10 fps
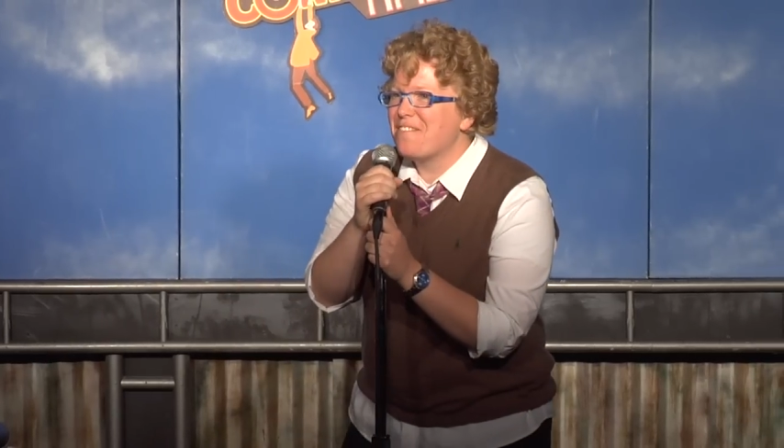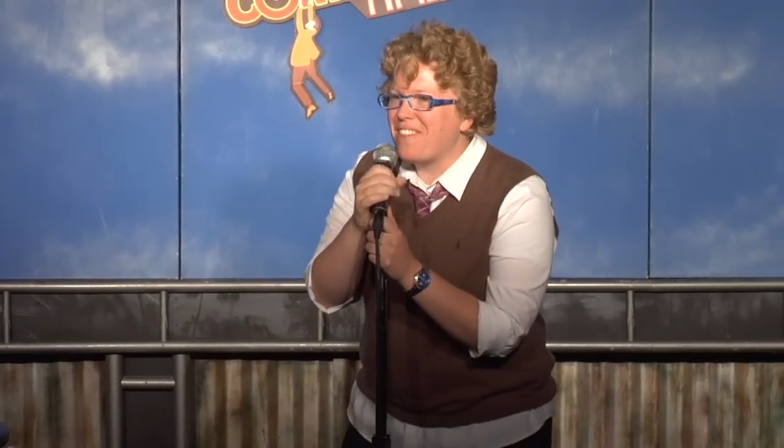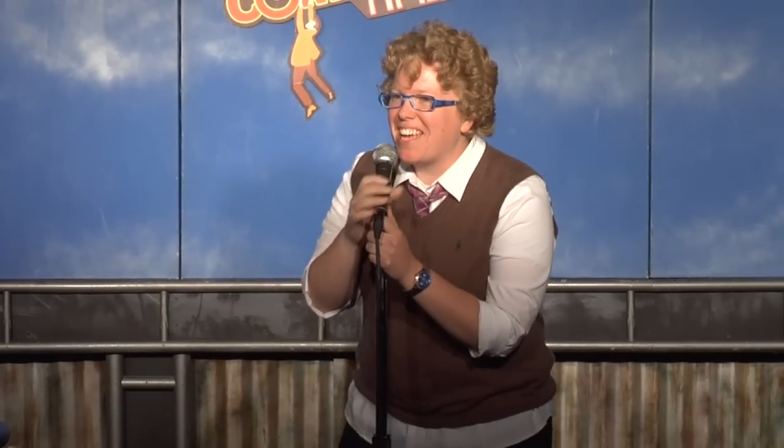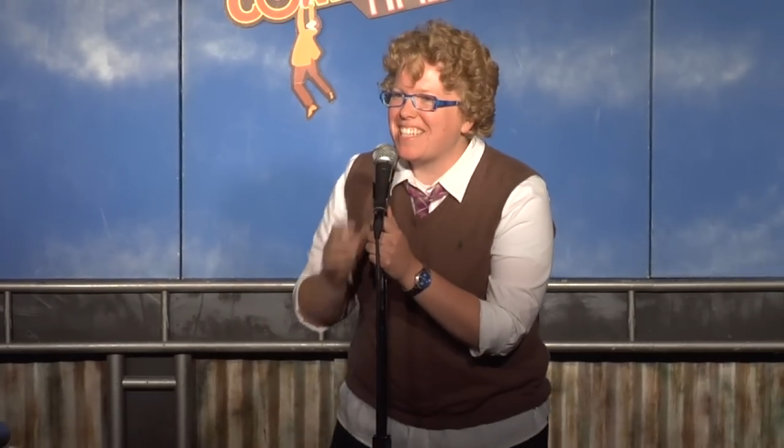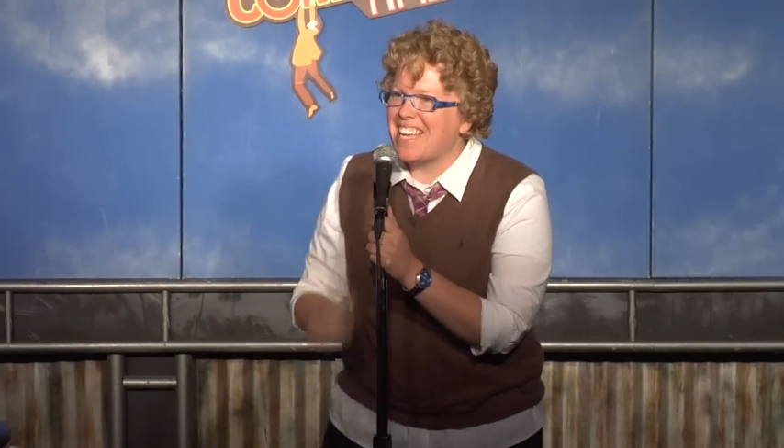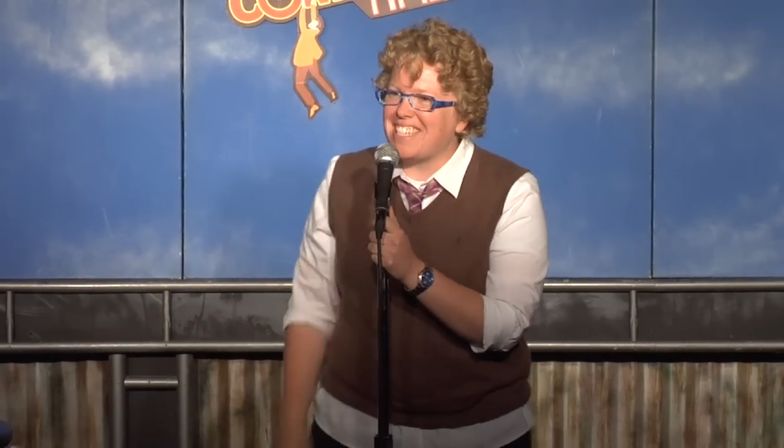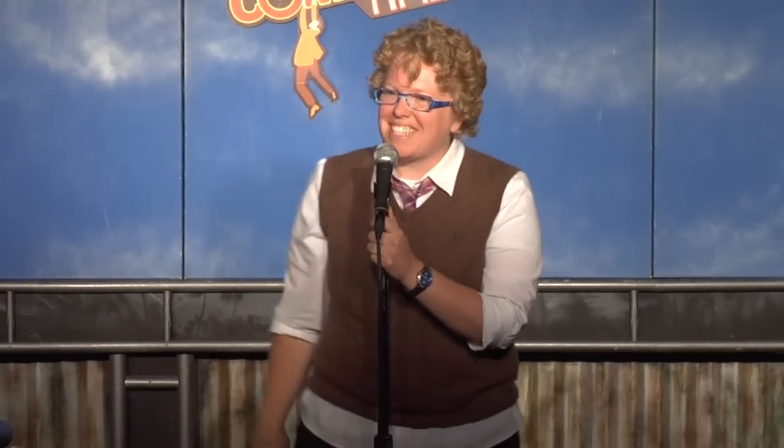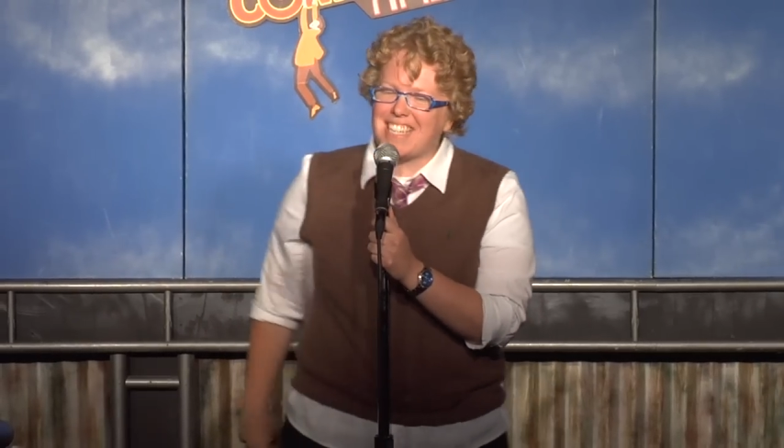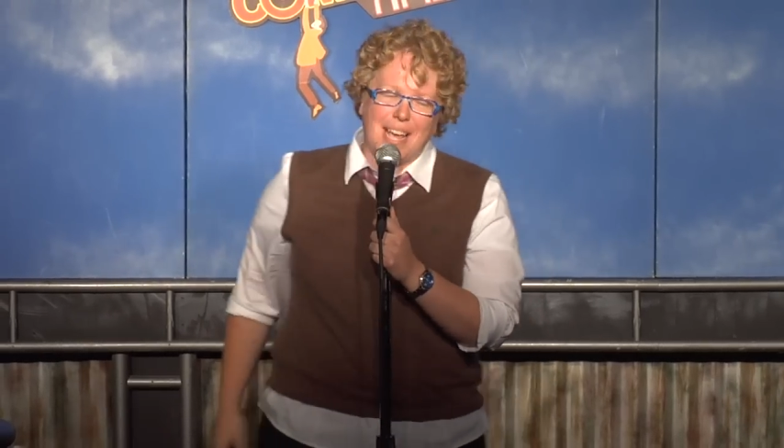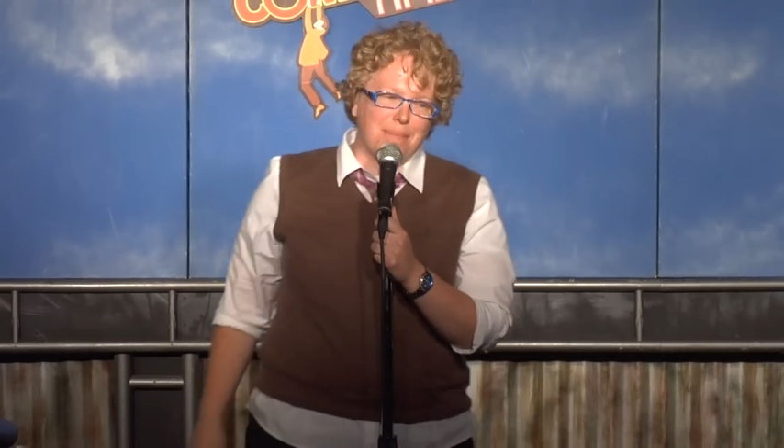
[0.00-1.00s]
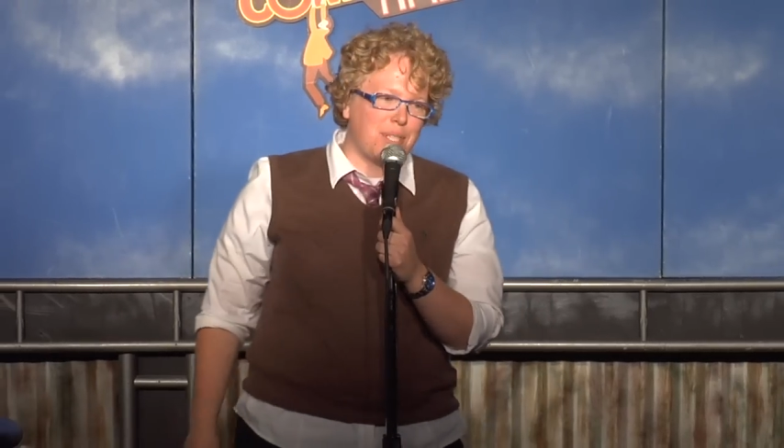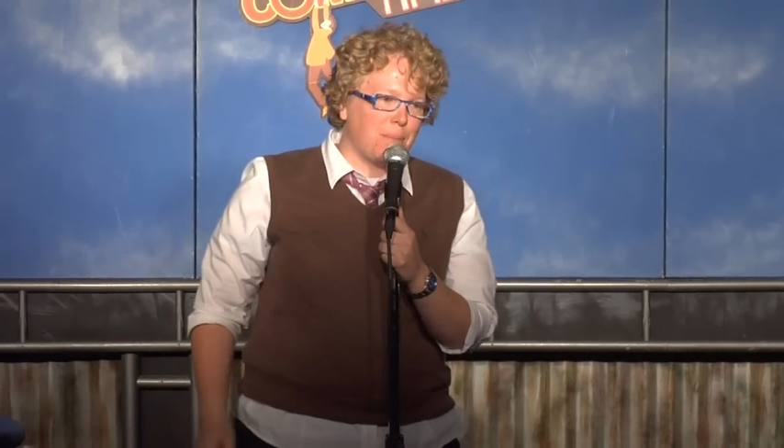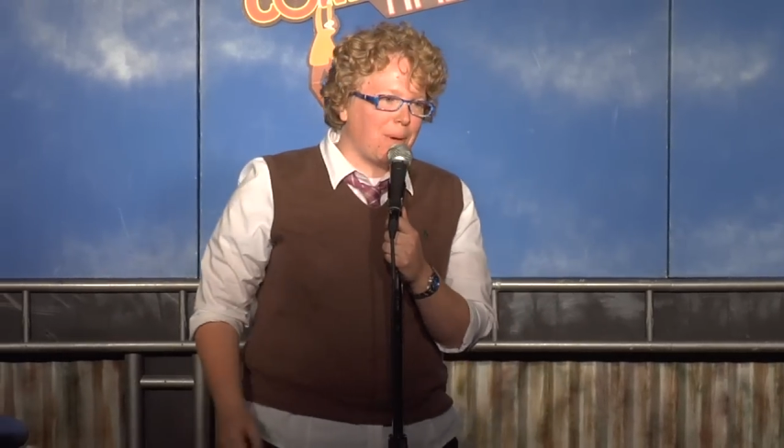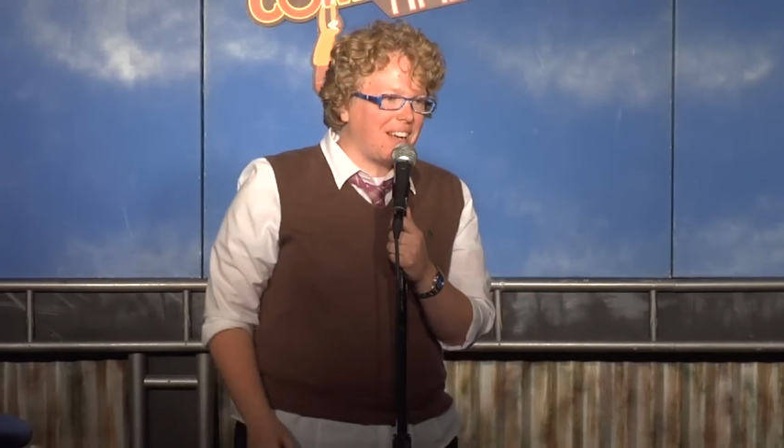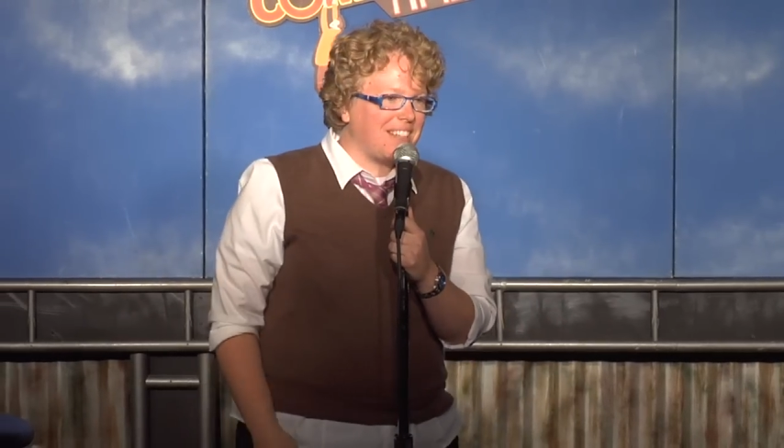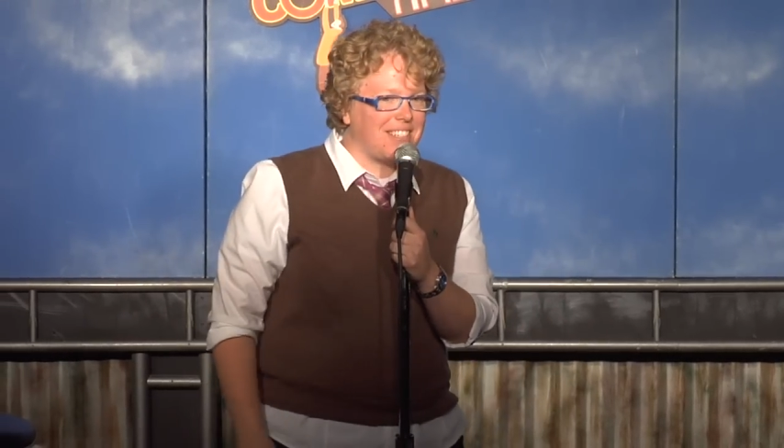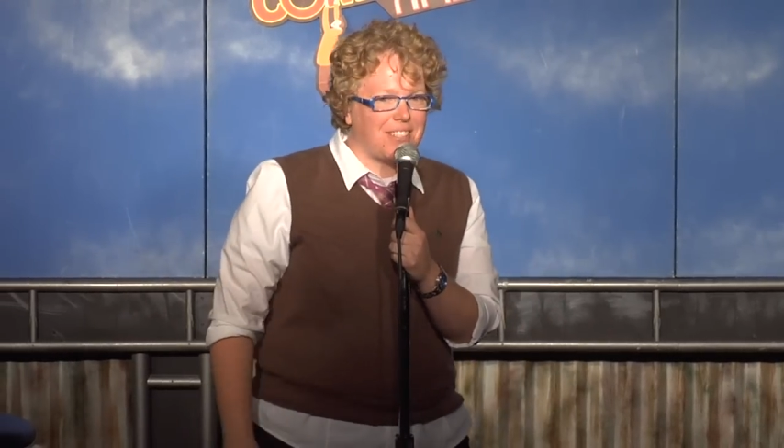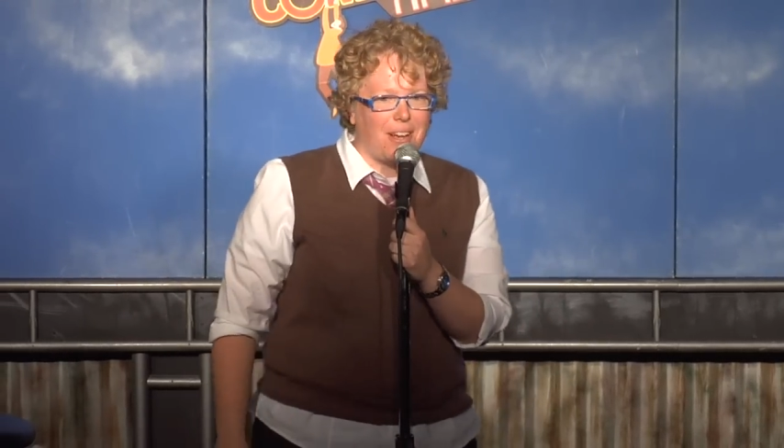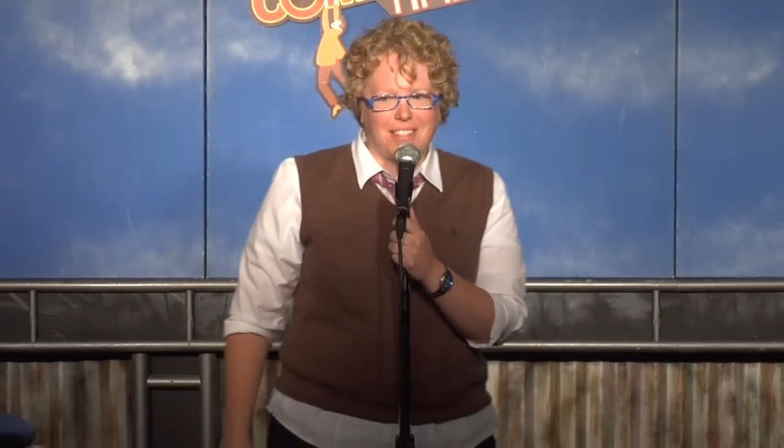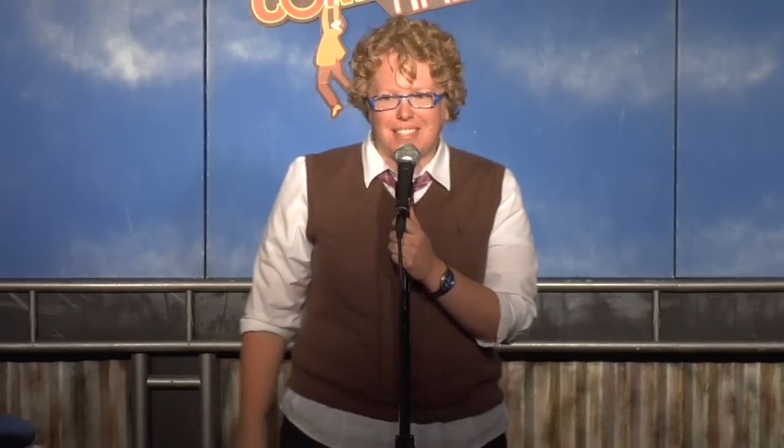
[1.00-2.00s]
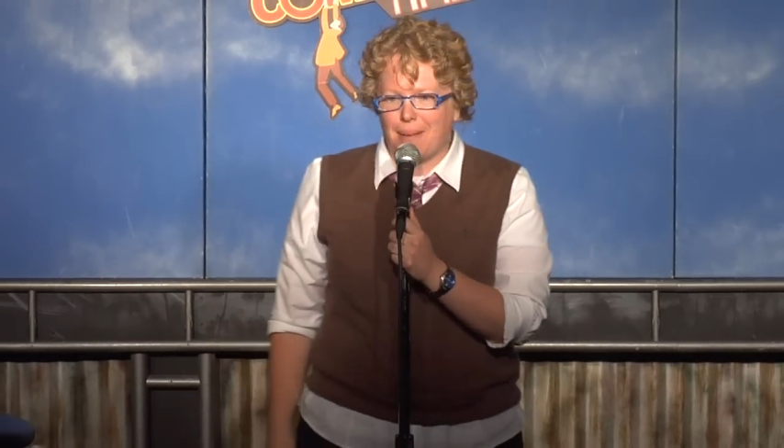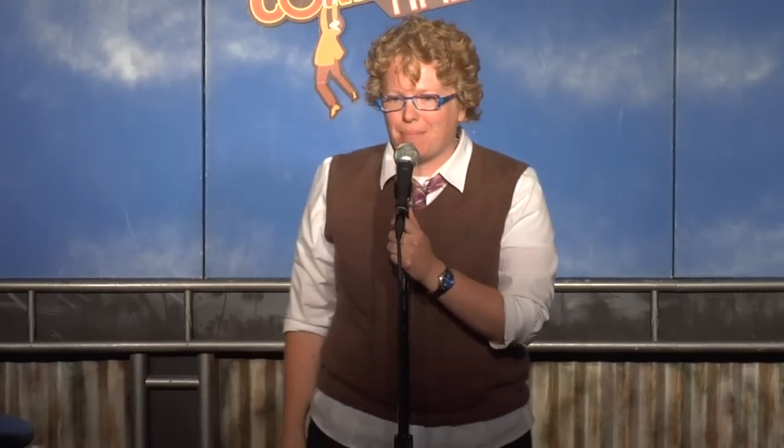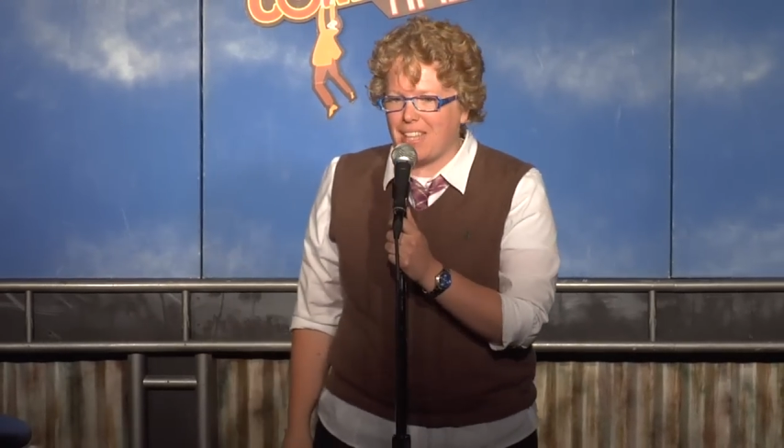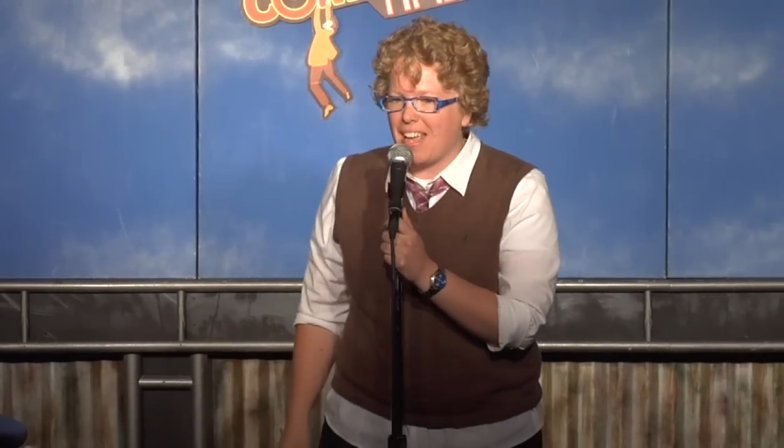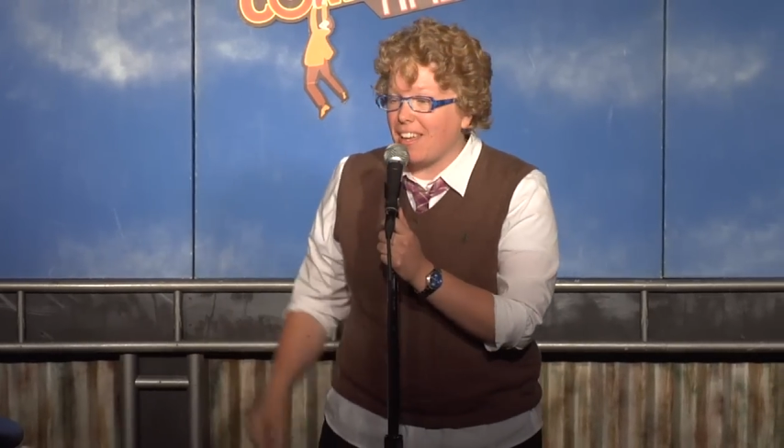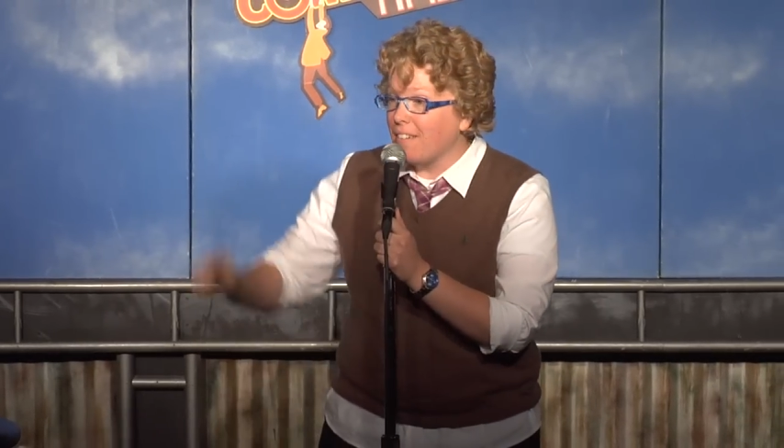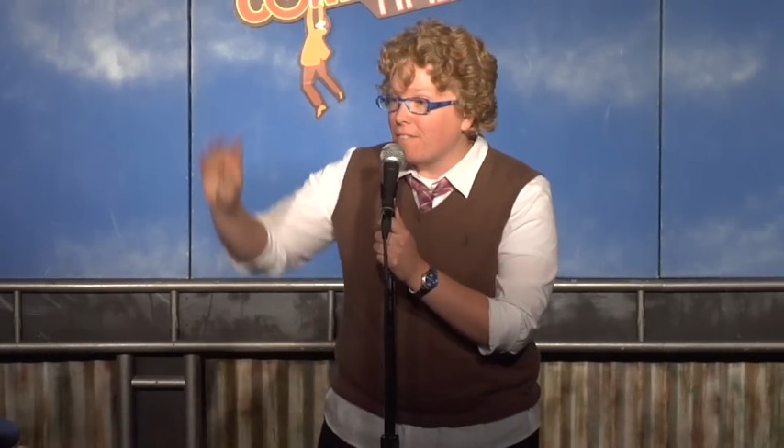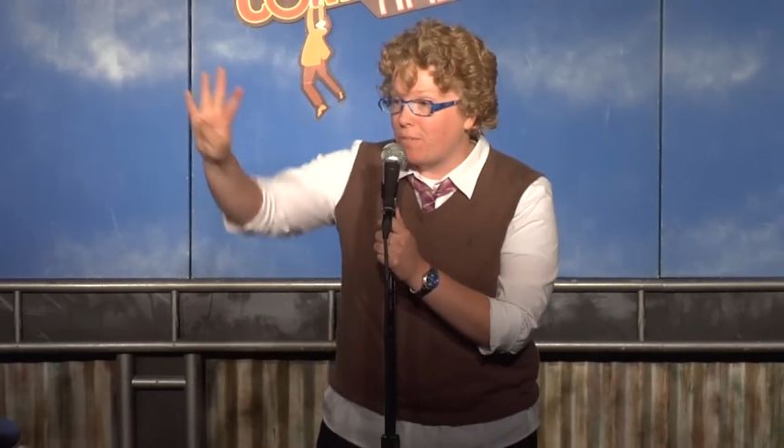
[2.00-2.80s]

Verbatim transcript: Fantastic Sam, Supercuts, it's all the same thing.